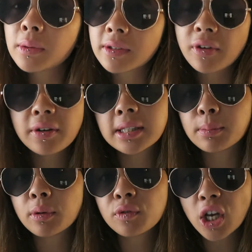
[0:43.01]
it was a very
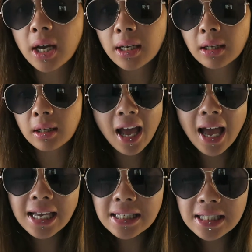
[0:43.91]
smooth journey,
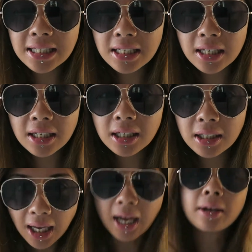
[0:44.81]
and
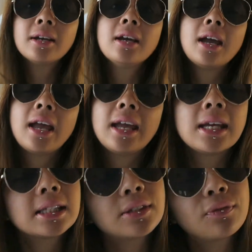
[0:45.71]
yeah, it
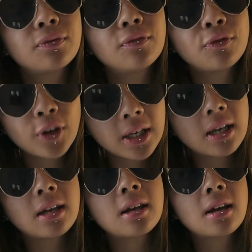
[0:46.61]
is
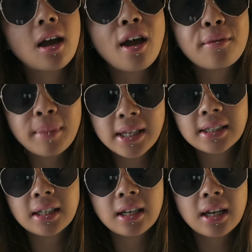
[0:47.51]
freaking
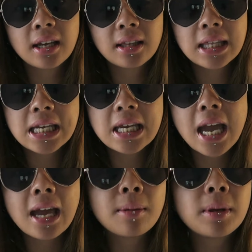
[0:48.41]
amazing here. The
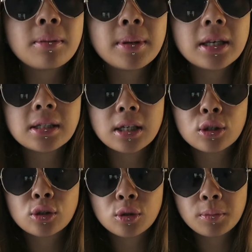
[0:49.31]
Airbnb is like
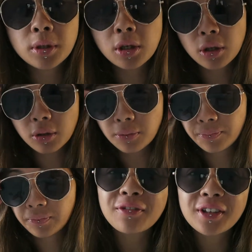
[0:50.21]
super cute.
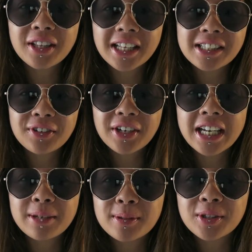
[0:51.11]
I feel like it's very
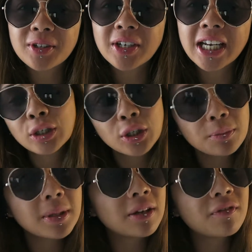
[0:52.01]
hipstery.
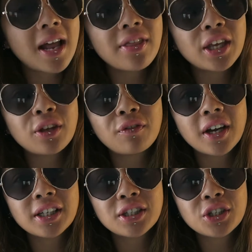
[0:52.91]
Could be a flat that you
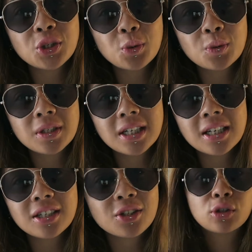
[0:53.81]
find in
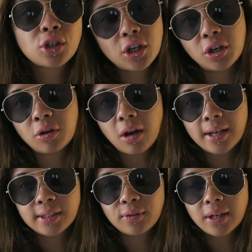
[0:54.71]
Shoreditch. I'll show you
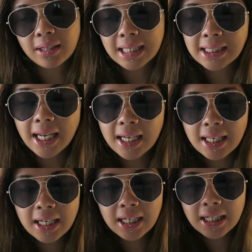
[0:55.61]
guys around in a
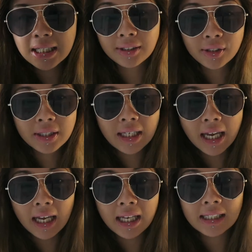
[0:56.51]
second. So
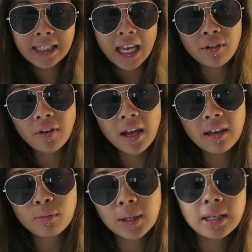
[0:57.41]
today is day
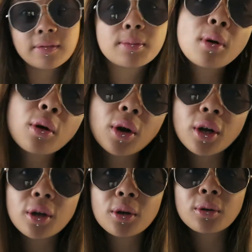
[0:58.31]
5, we leave
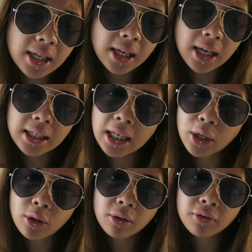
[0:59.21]
tomorrow. Like, I need
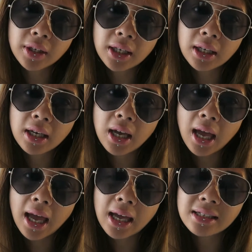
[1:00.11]
a coffee
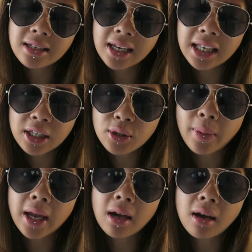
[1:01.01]
and I need to
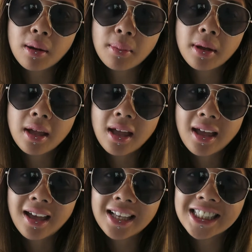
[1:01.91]
wake up.
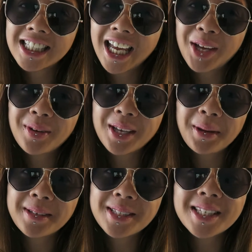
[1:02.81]
And today we're
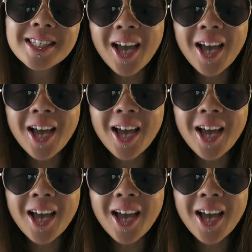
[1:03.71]
going to the